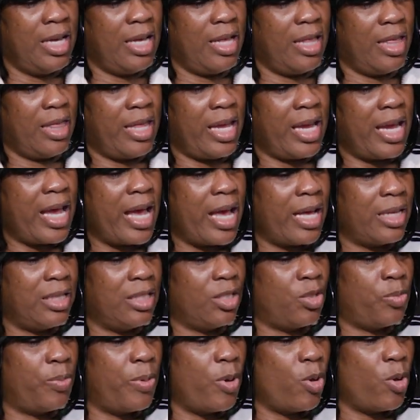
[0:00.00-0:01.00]
They had
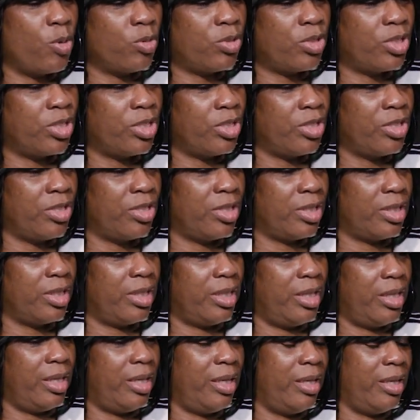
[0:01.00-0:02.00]
this poster,
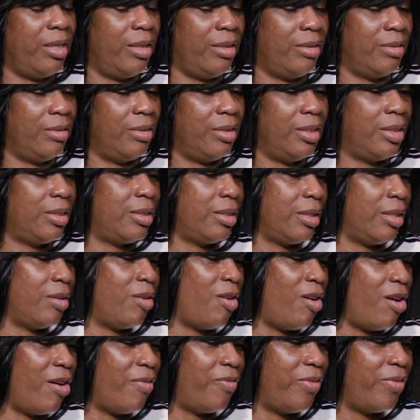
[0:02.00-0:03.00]
and just to get
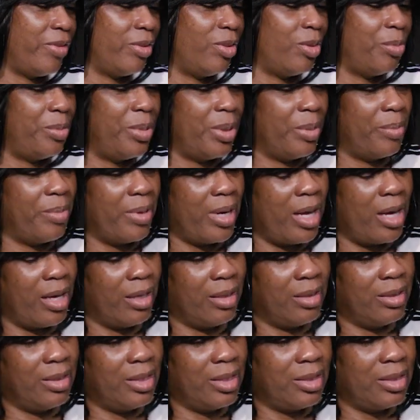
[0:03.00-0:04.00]
off a little bit,
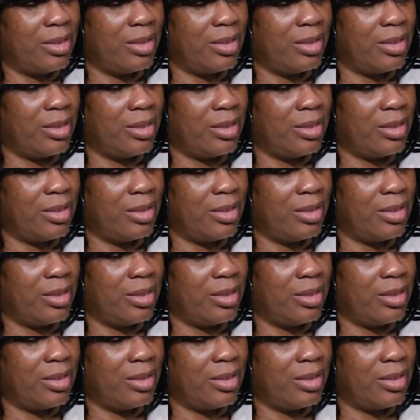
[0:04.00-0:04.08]
but this